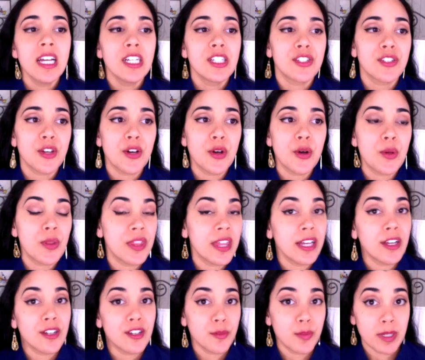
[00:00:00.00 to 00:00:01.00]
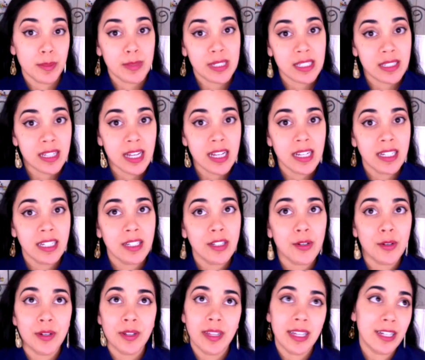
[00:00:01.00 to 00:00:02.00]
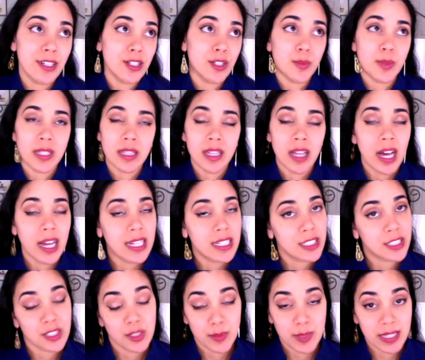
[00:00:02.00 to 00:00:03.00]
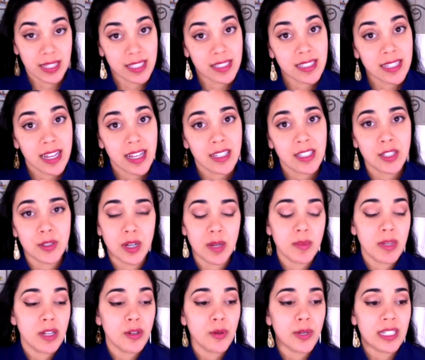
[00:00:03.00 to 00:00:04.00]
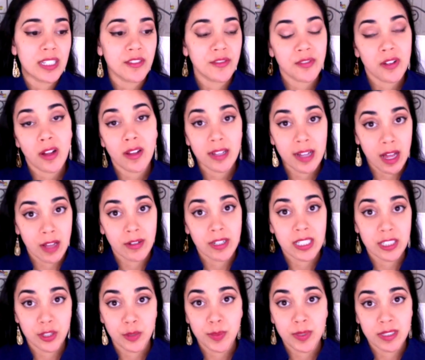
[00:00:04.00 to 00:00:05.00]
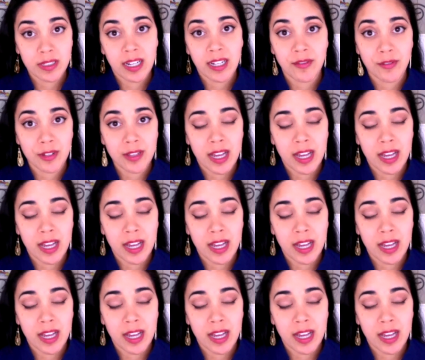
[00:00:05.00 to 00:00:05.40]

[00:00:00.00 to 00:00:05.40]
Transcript: So they could have been mistaken, or they could have been lying just to make the sale. So I'm not going to fault Gallery Serpentine for